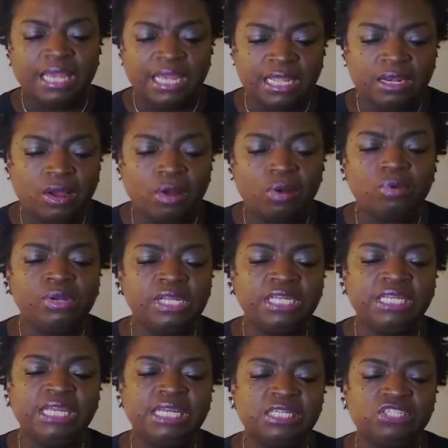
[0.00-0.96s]
It
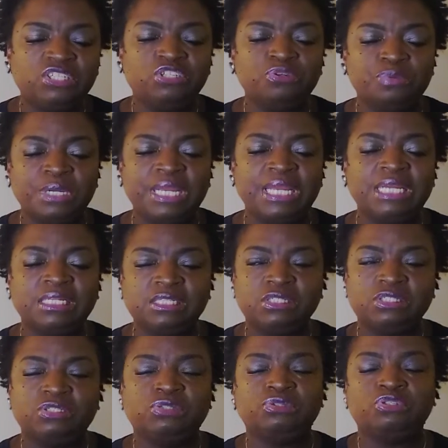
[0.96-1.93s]
only gets you
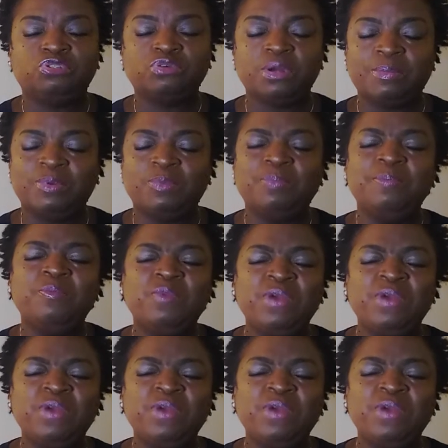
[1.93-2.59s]
into trouble.